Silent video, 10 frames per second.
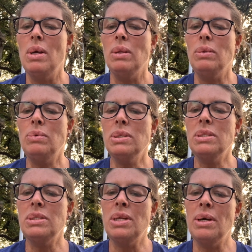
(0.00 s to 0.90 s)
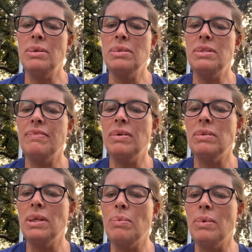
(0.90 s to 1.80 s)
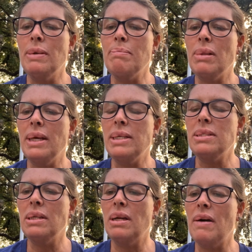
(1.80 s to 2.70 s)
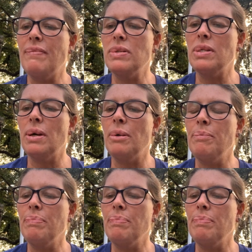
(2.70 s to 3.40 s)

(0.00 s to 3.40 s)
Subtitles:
Lourdes knows of only one place that offers hope.